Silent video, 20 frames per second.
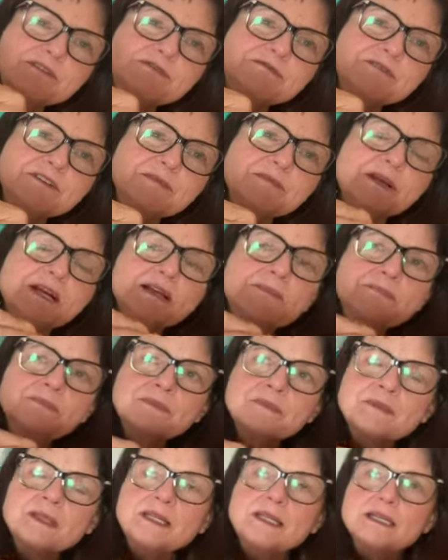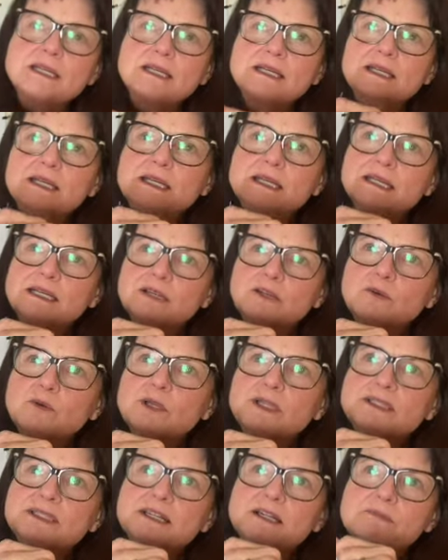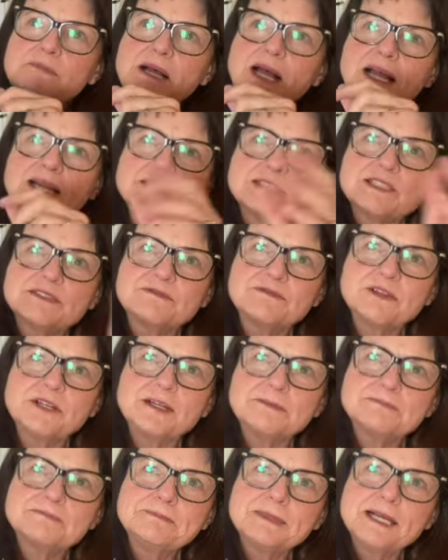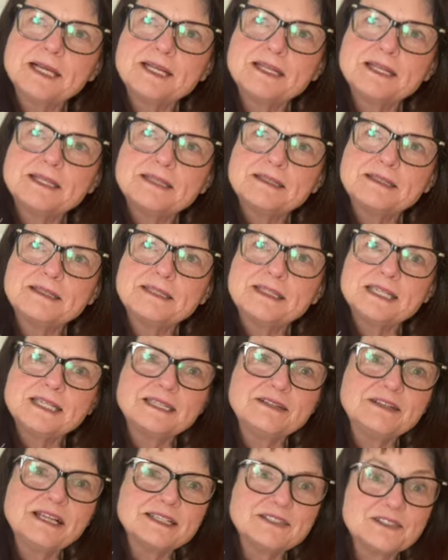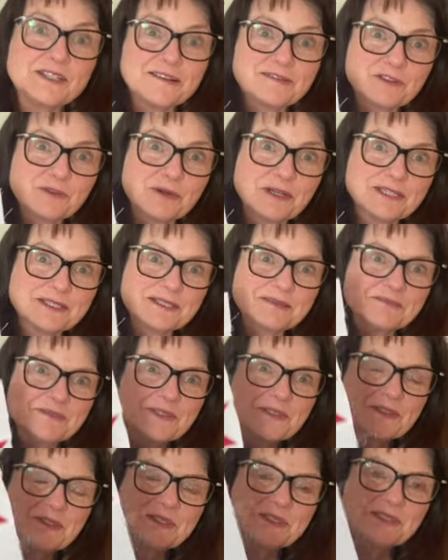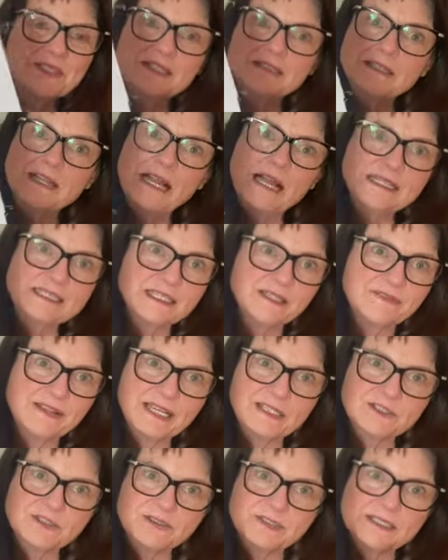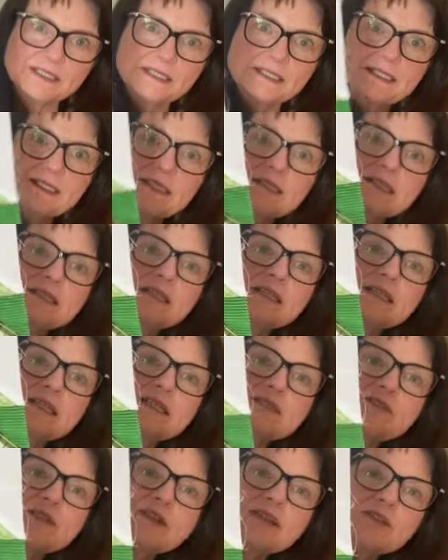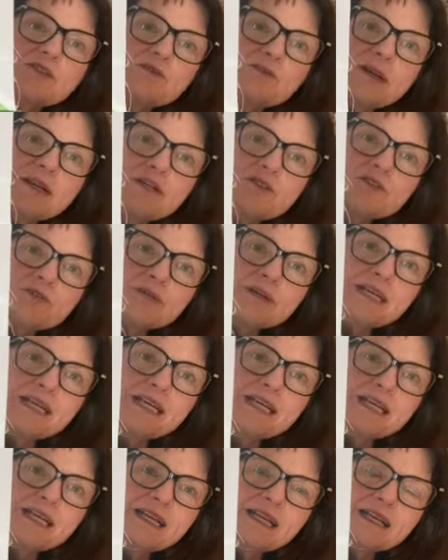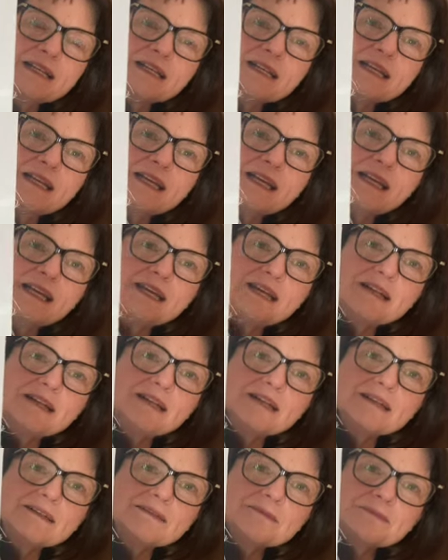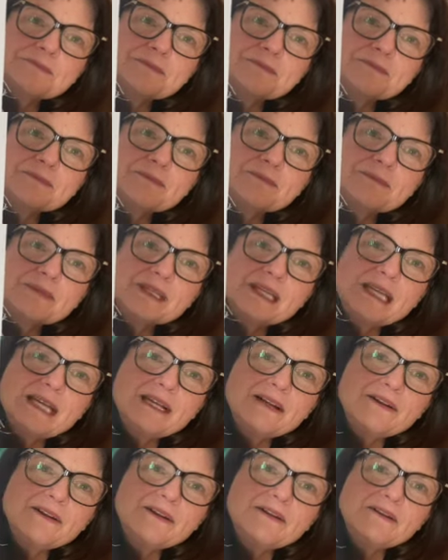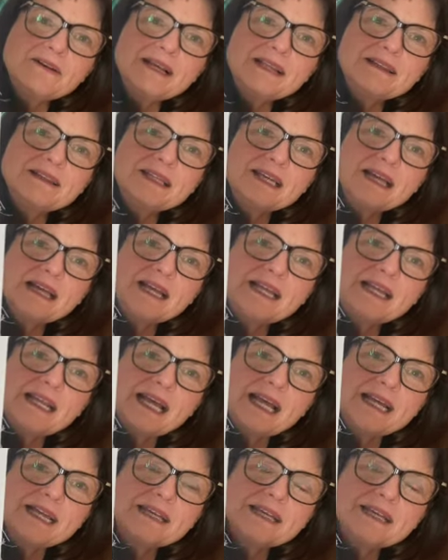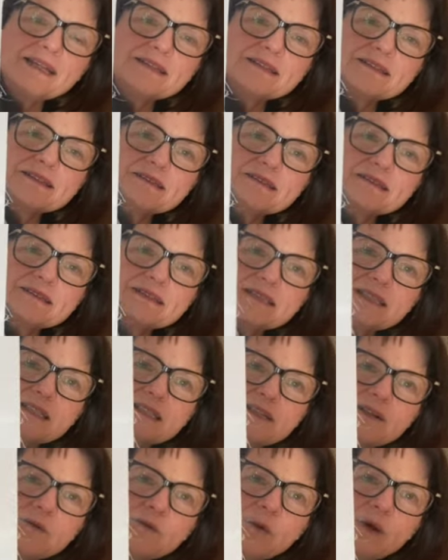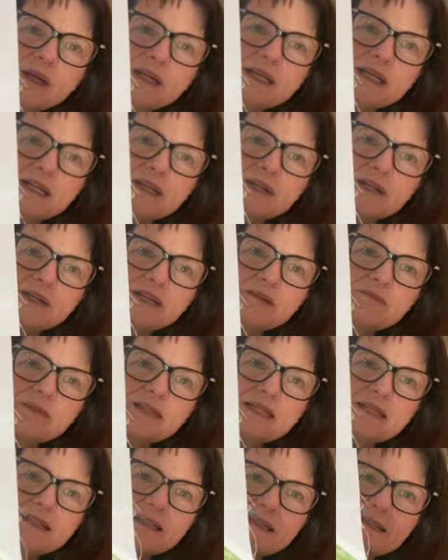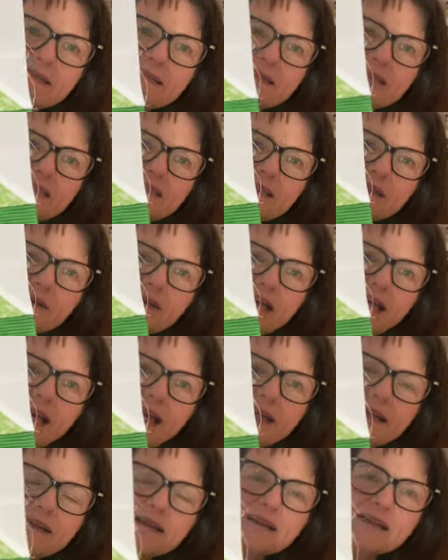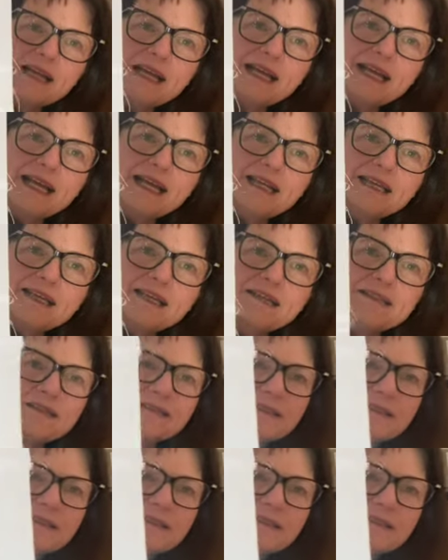from a quilt in a box from Lynn at Soft Squares. So there's lots of extras. And so here's my tree, and I don't know, I think I like it. It's a little wonky looking, but it's okay. I like it.